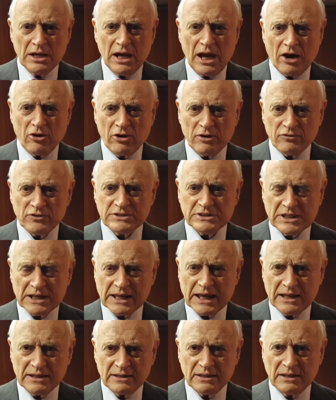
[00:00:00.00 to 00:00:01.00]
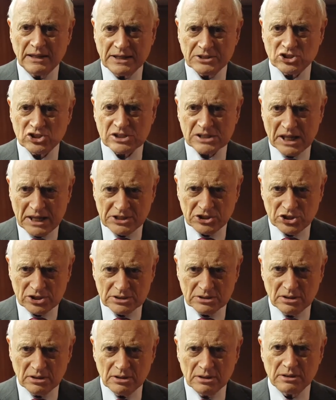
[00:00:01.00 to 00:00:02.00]
our efforts to get
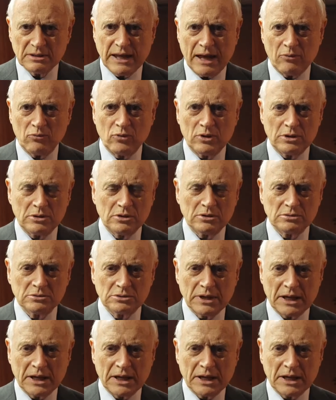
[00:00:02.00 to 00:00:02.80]
legislation that will